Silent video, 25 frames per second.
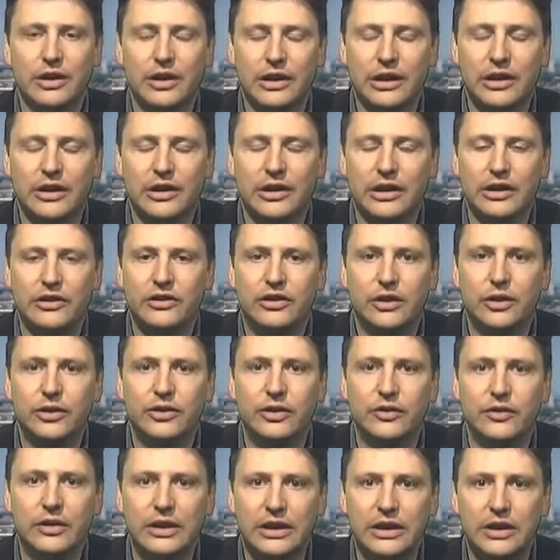in an
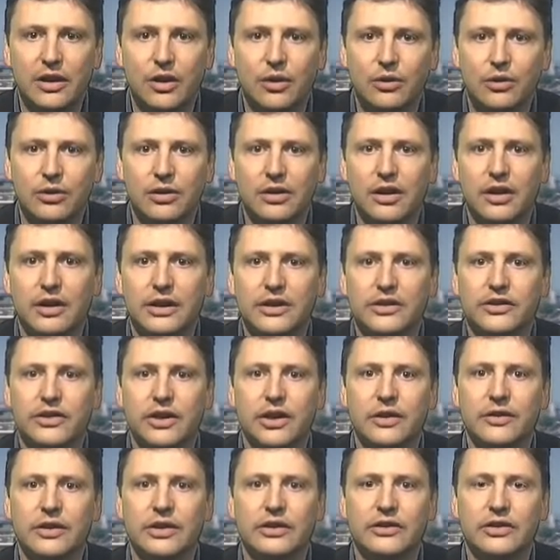exclusively online
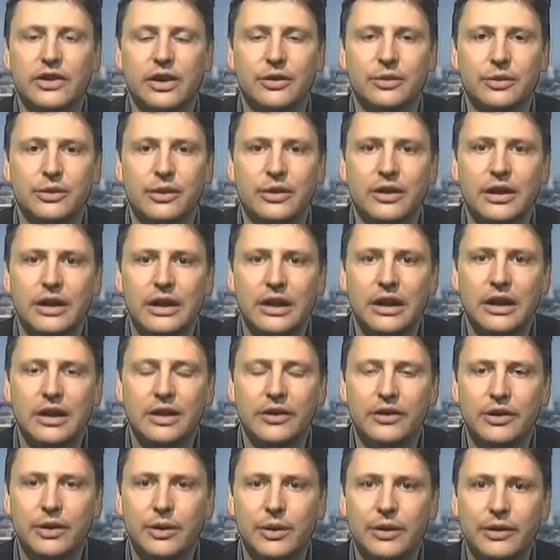service, so
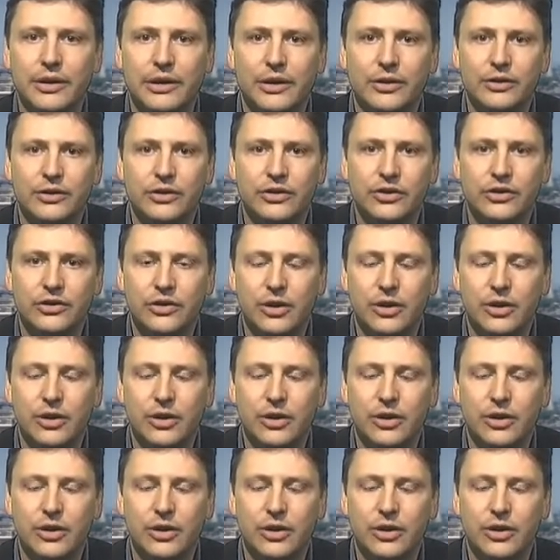the URL's